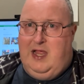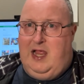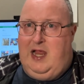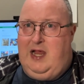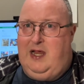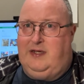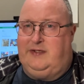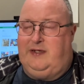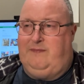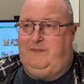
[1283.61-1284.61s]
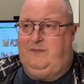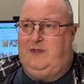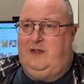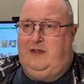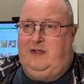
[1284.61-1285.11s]
And
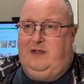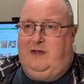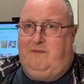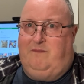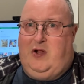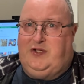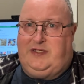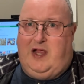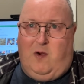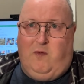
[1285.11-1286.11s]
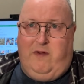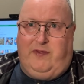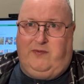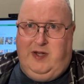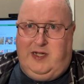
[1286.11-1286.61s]
most are worth
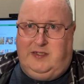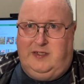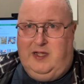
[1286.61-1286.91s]
a read.